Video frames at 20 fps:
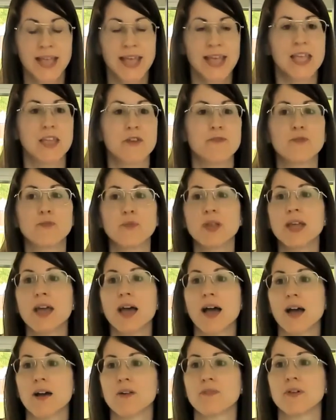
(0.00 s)
if we
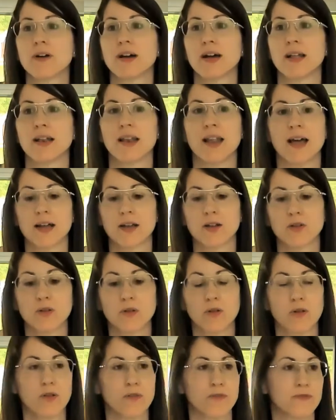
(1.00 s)
have a lack
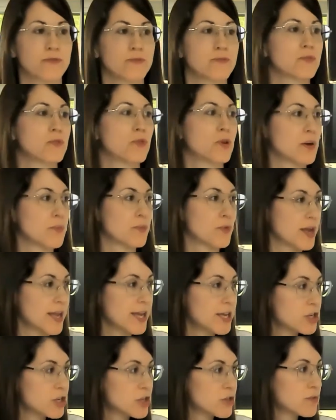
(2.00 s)
of
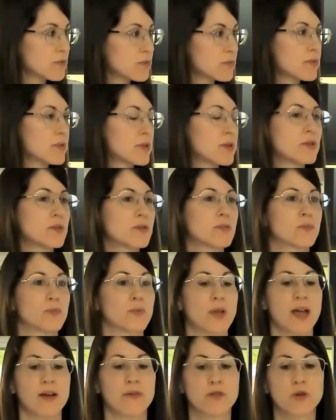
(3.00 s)
collaboration,
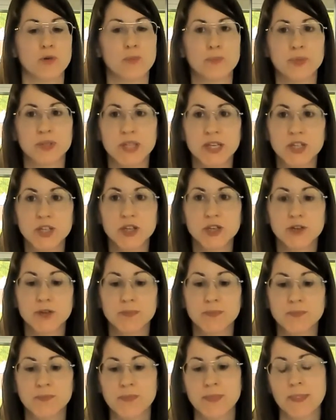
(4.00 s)
we have
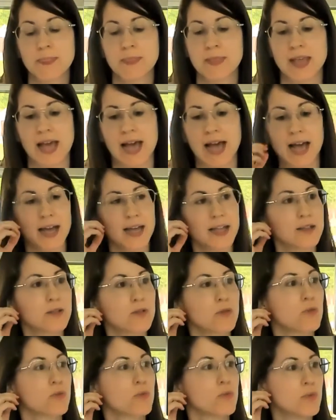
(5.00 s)
competition,
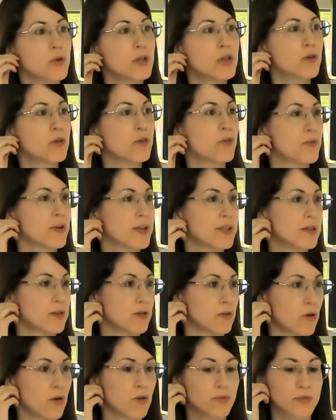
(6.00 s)
and we already
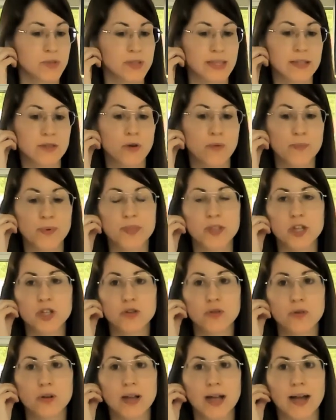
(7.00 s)
know that
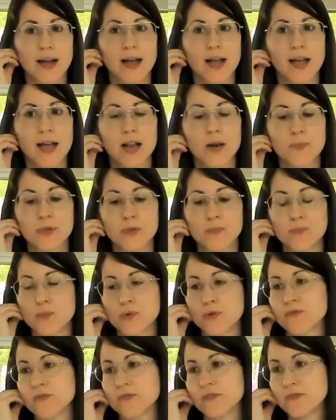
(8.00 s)
competition can help
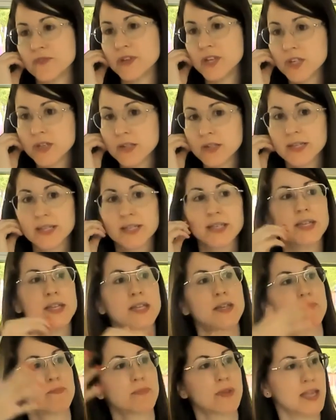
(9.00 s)
improve
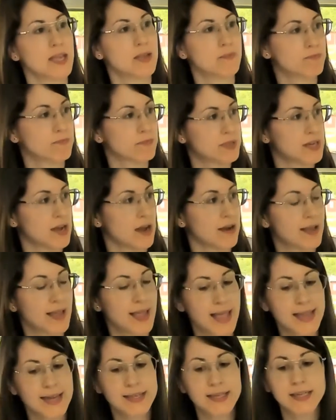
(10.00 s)
efficiency in some
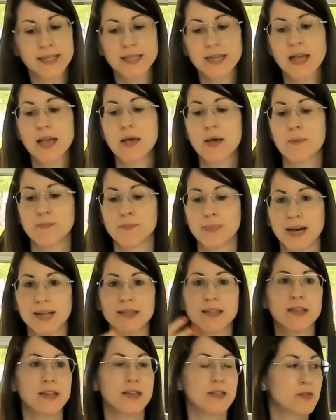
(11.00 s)
cases,
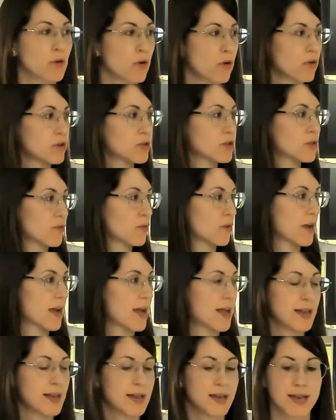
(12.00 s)
but it also
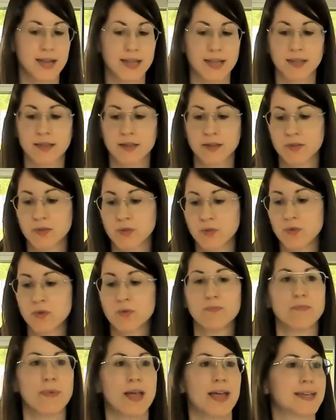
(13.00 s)
can lead
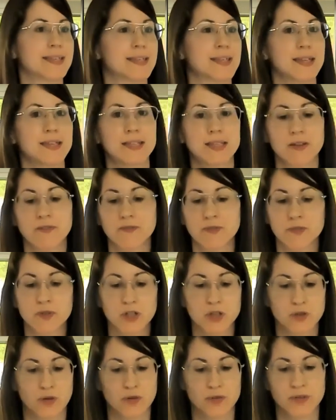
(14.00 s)
to excessive
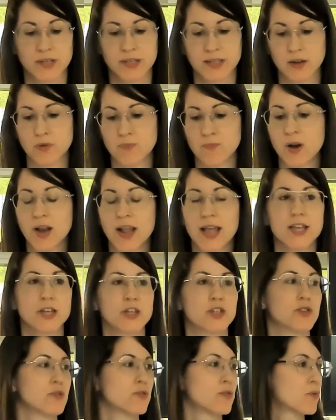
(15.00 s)
resources
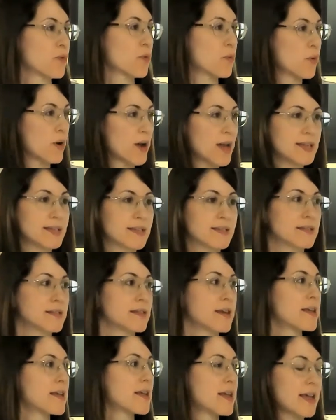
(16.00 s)
accumulation, waste,
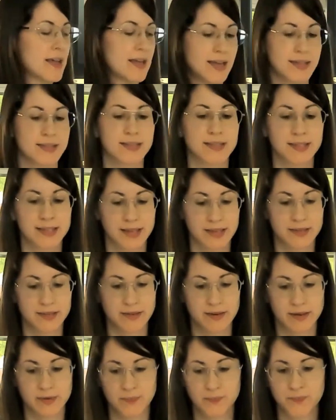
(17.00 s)

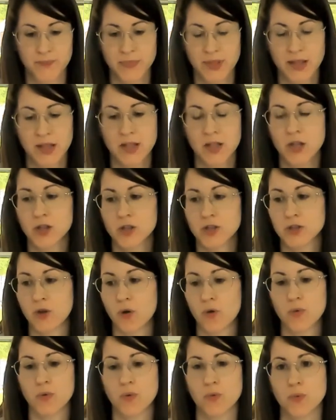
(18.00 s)
etc.
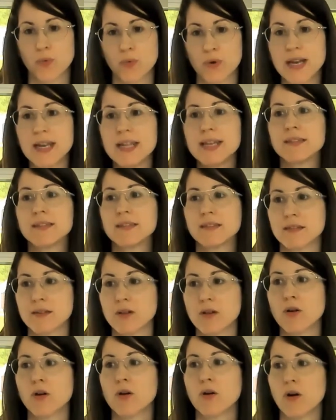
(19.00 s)
So we need
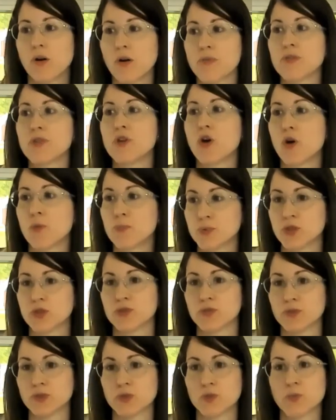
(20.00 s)
other
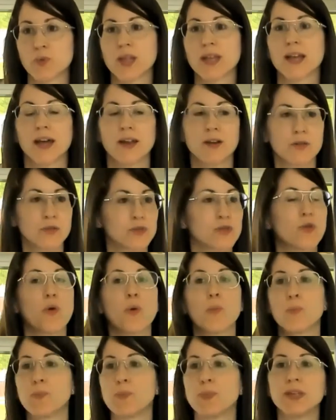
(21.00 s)
options. We cannot
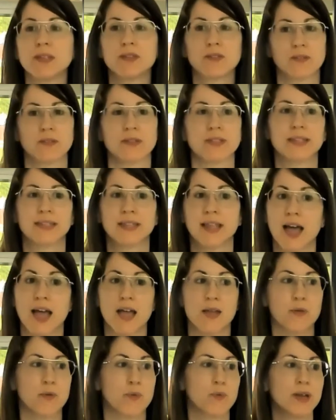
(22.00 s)
compete all the
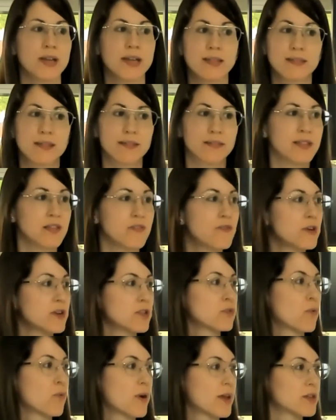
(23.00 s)
time. We need
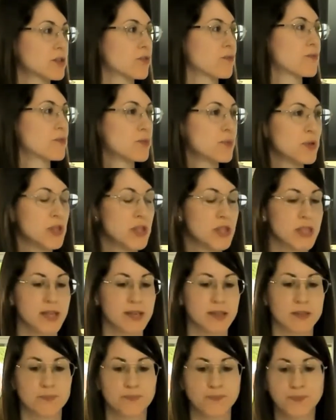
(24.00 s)
different ways of doing
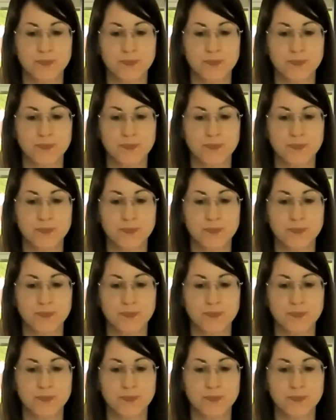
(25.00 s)
things.